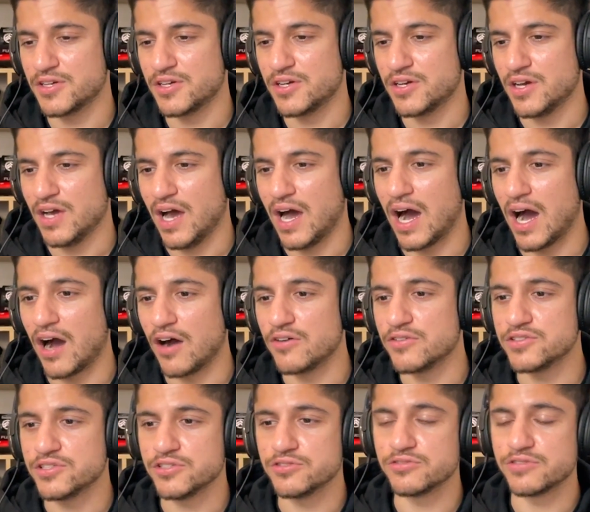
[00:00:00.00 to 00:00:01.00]
how
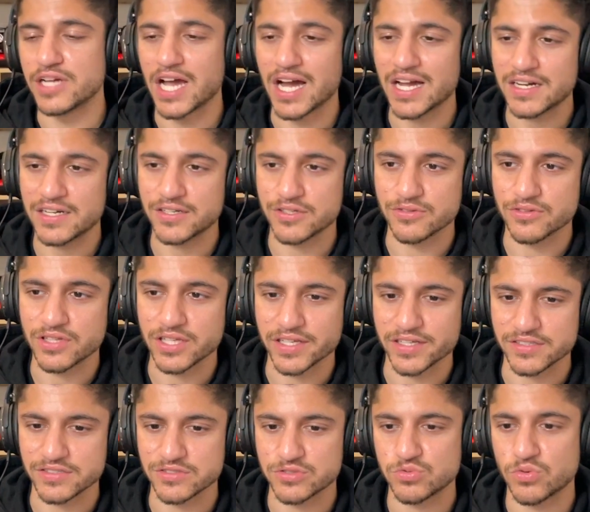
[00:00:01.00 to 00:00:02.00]
you react to
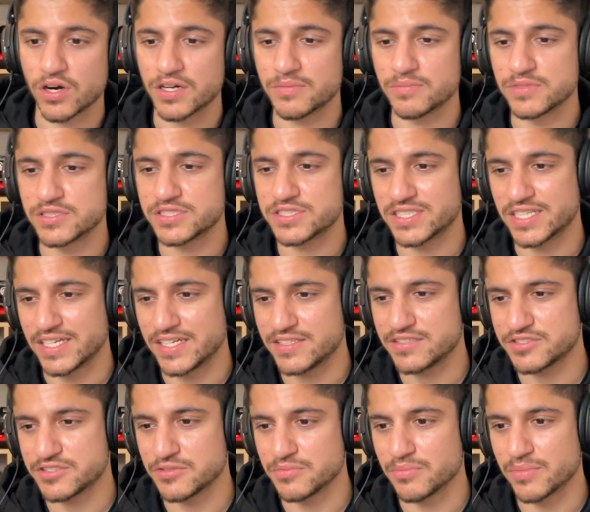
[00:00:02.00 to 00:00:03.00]
things, what mistakes
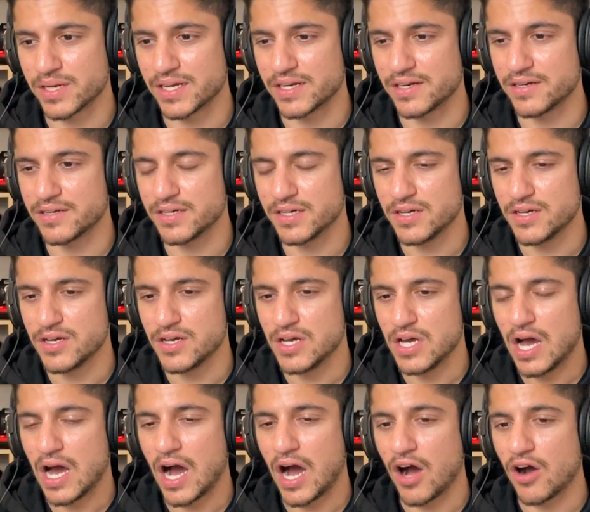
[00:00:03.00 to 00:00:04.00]
you made,
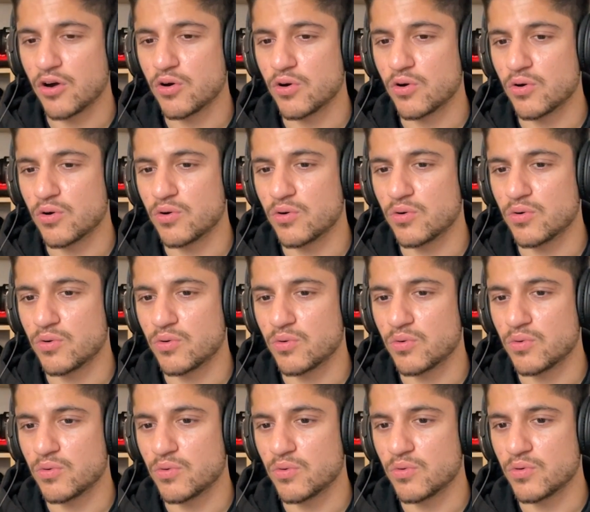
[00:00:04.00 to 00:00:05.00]
how
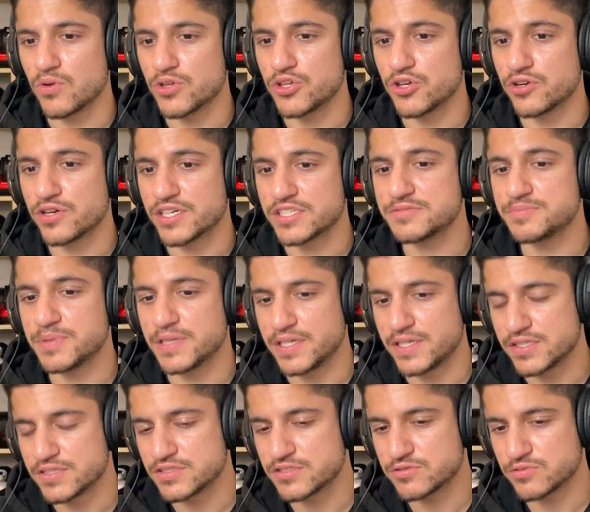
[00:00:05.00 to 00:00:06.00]
your
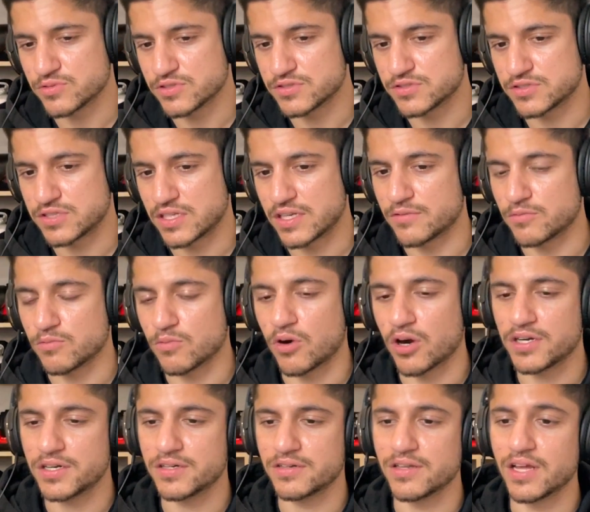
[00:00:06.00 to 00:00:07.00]
experience was, and what
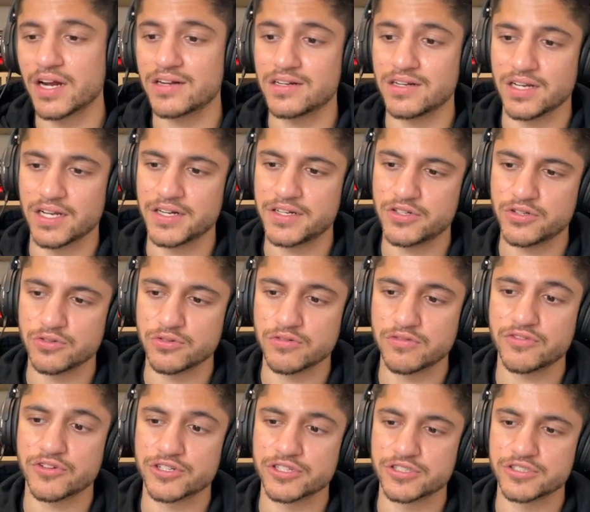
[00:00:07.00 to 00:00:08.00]
that led to
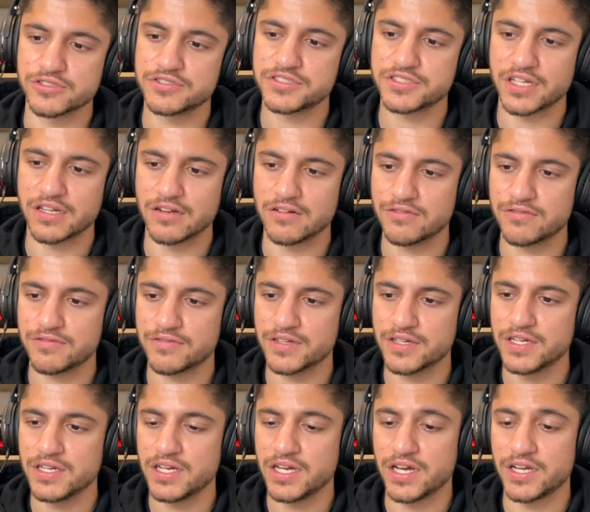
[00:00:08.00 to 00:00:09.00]
for yourself
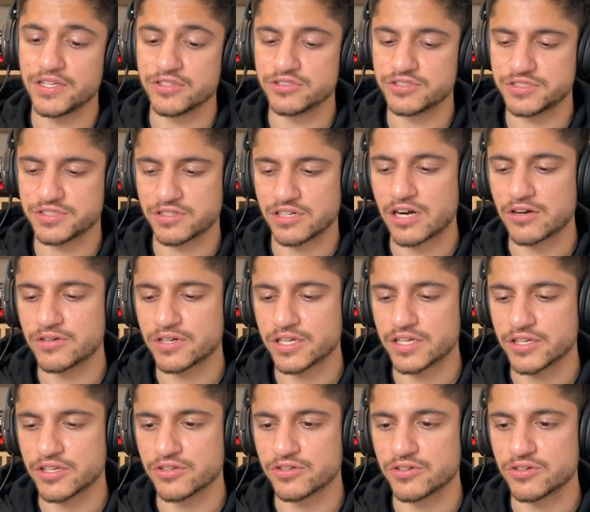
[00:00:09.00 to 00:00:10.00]
and your surrounding,
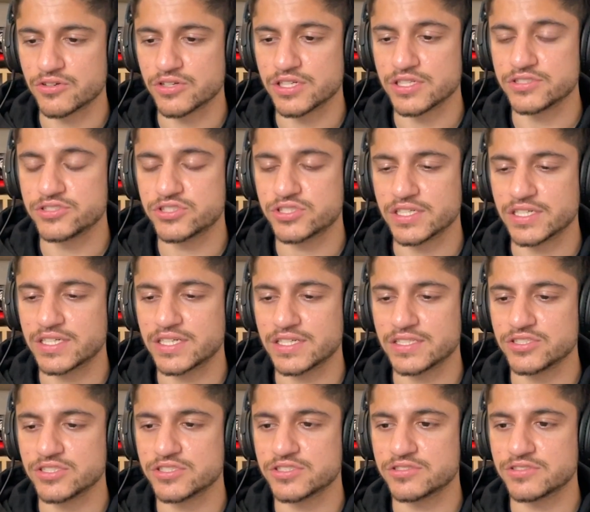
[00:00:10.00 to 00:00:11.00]
it can
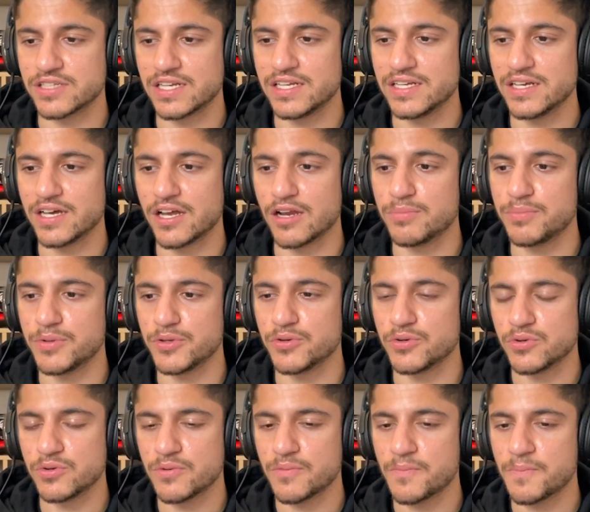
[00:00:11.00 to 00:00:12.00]
just really help
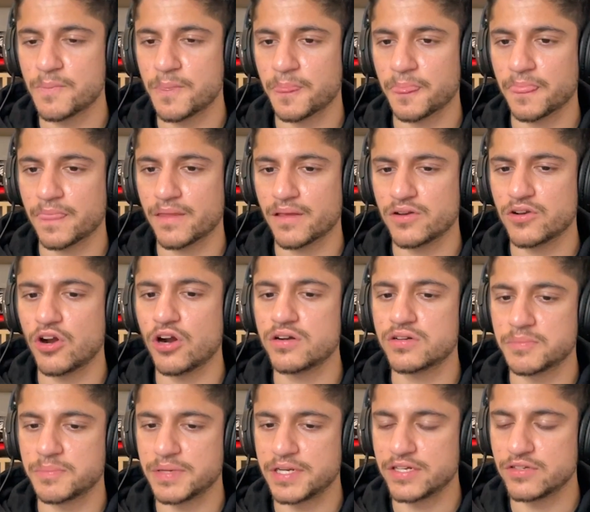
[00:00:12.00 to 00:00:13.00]
you not
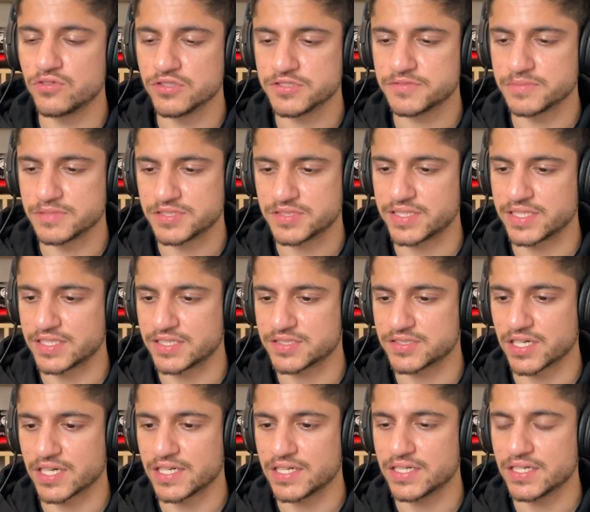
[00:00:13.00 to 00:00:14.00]
repeat those mistakes,
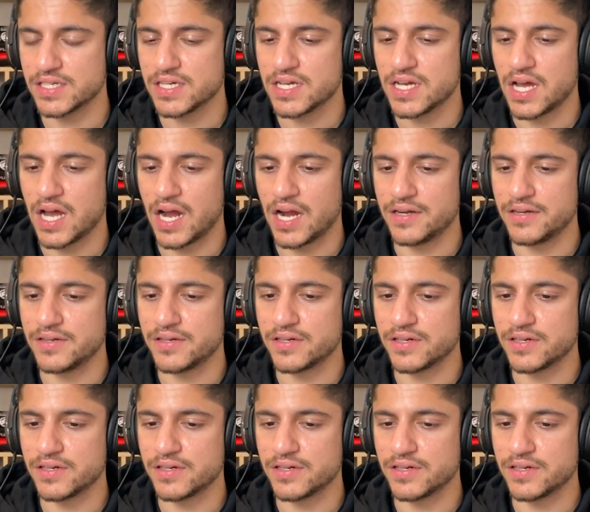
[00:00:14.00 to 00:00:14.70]
right? And